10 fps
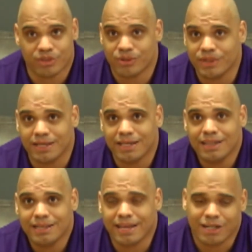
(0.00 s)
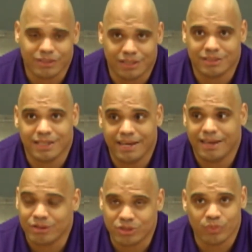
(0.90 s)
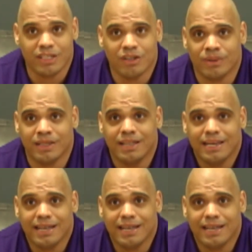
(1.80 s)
recruiting, like I'll tell, hey, how's the week going?